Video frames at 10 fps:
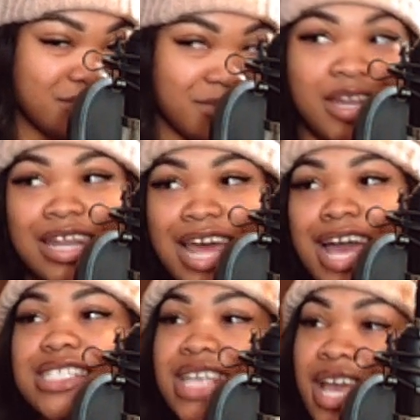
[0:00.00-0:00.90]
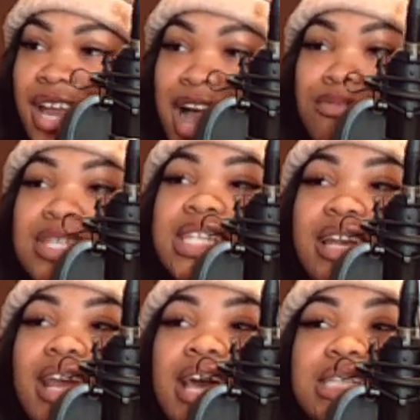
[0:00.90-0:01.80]
in the last scene, I was
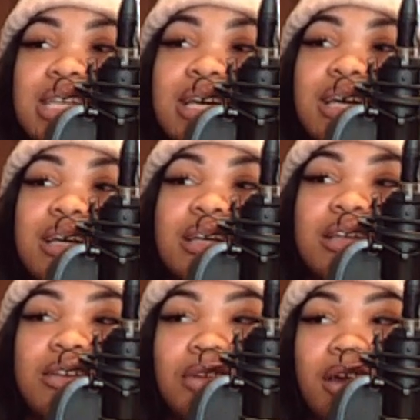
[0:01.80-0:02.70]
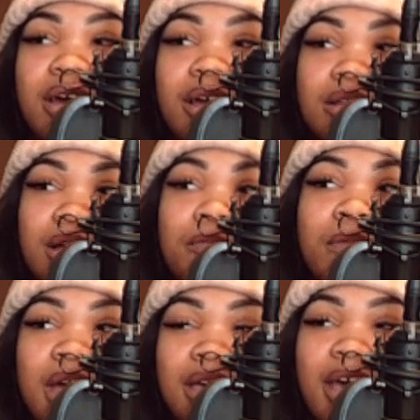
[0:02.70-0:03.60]
sitting next to you know the the
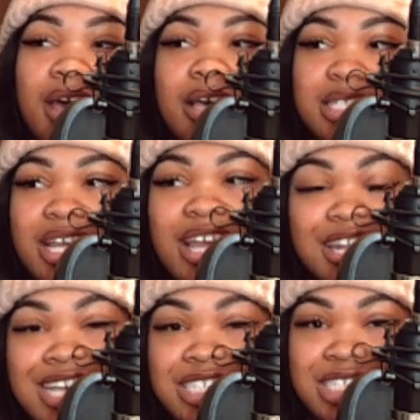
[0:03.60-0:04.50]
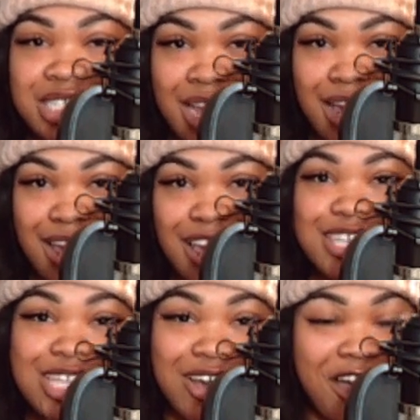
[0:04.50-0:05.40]
main cast. Okay, that's just that.
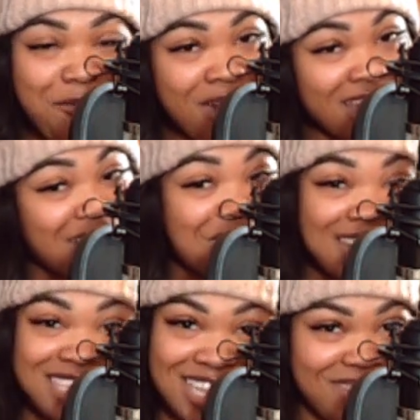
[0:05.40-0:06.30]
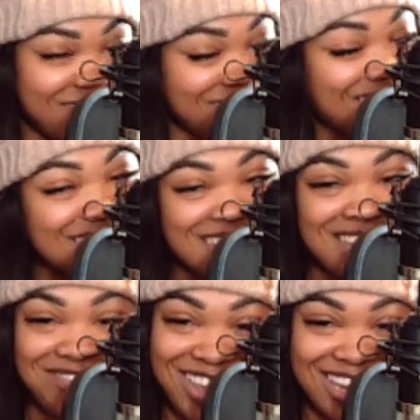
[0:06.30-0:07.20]
Okay. So y'all might y'all might see me on y'all
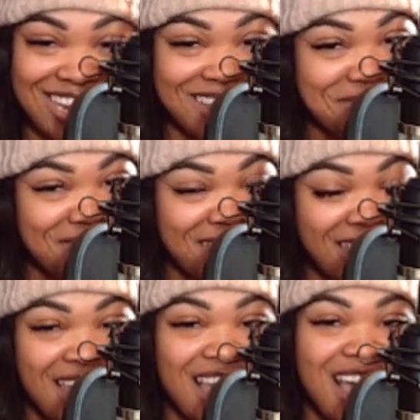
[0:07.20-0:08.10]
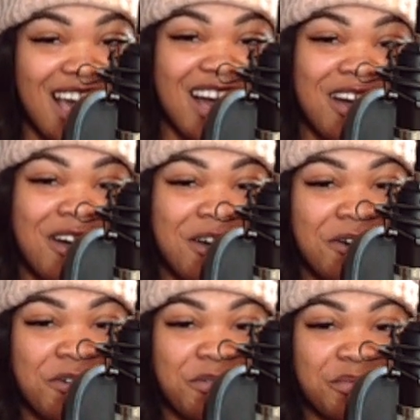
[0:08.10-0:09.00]
yeah, TV a little bit.
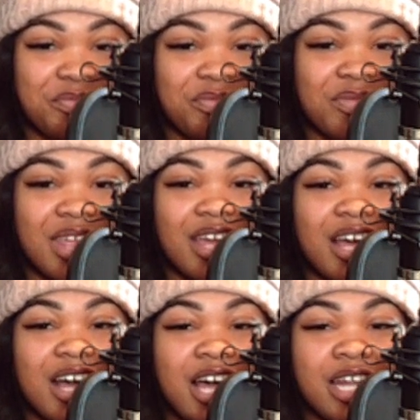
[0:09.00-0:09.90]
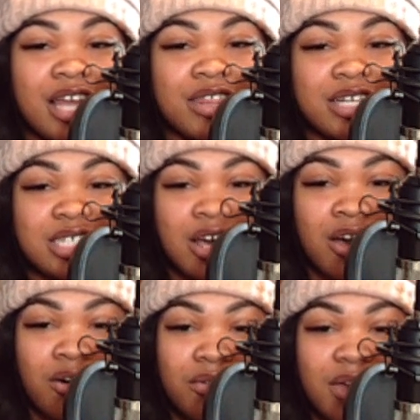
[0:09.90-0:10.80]
Yeah. Um, another
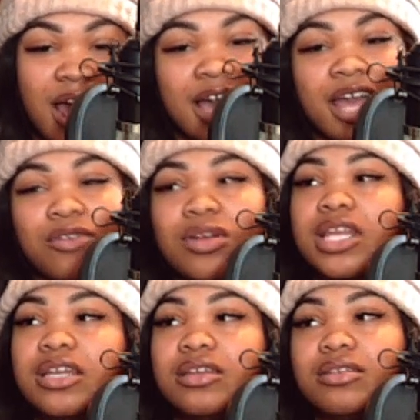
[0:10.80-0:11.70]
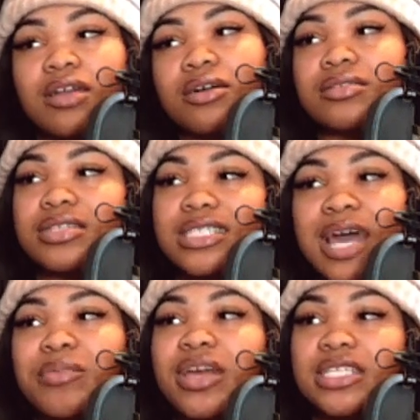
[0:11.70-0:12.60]
show, I can't really no yeah,
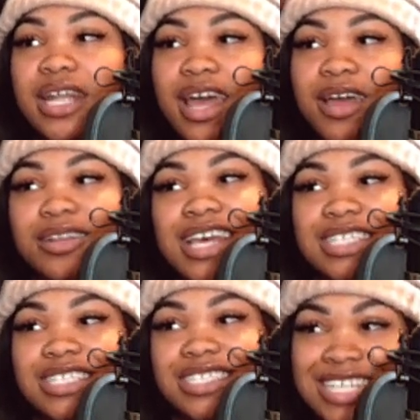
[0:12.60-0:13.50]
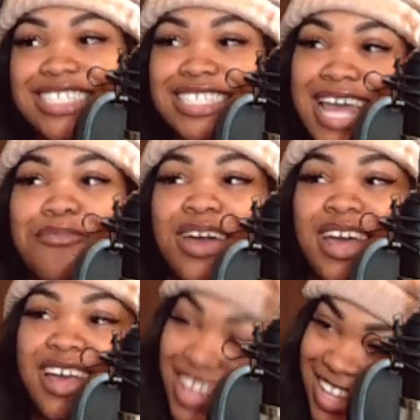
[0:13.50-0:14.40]
into good. that. Yeah, that's yeah, that's just that,
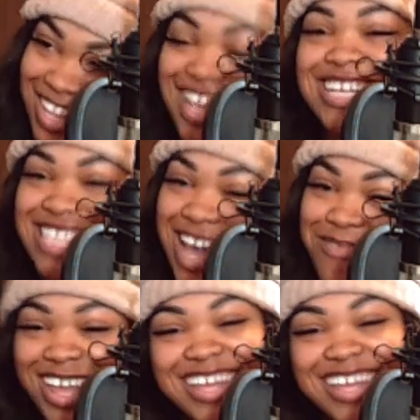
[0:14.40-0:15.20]
but it's coming.